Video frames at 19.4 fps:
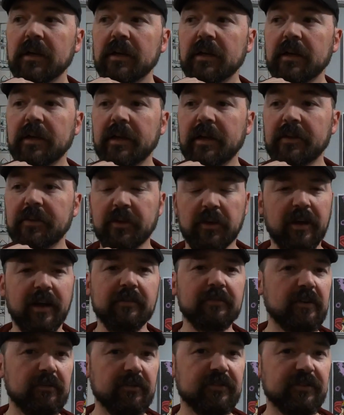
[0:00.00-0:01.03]
And
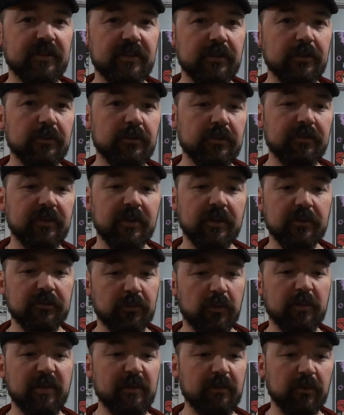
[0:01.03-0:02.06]
I've even seen YouTube videos
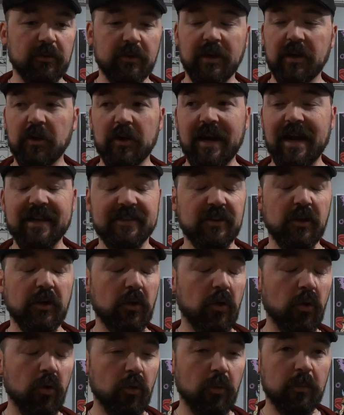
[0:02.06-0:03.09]
where people are at their
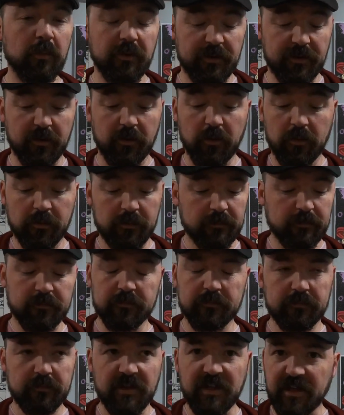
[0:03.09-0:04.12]
home with their own
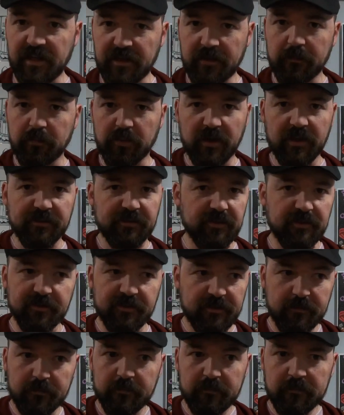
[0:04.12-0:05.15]
heat
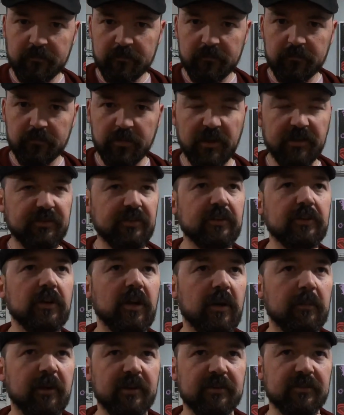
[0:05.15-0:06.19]
presses pressing
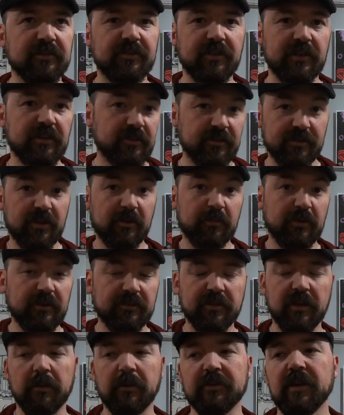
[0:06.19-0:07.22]
comics and saying, this is how to press
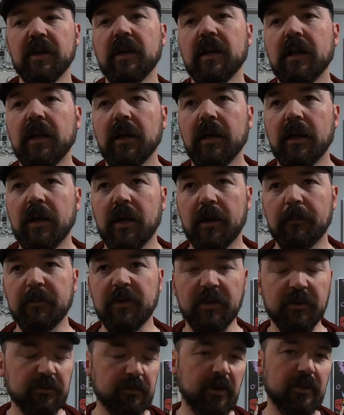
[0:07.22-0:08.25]
comics.
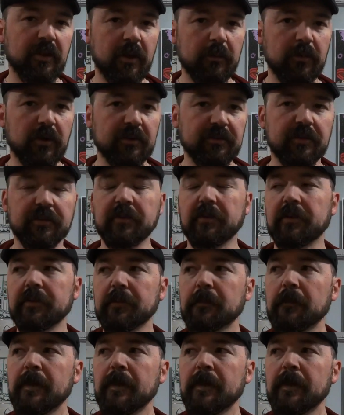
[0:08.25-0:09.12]
Here's my thought process on this.